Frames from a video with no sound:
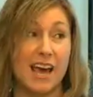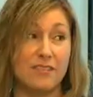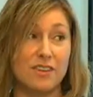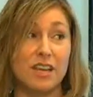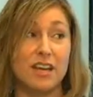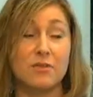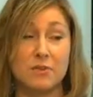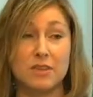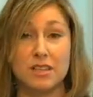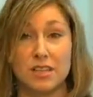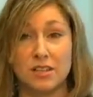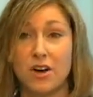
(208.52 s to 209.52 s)
having a
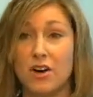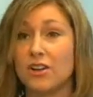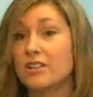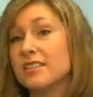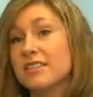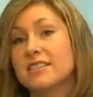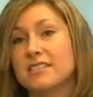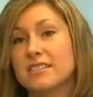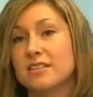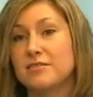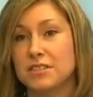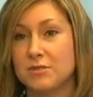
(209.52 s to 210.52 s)
really long list
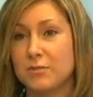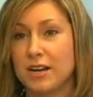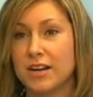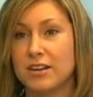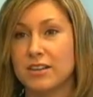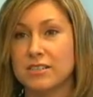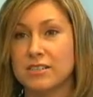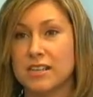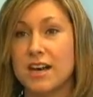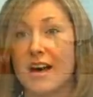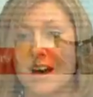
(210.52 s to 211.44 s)
of deal breakers.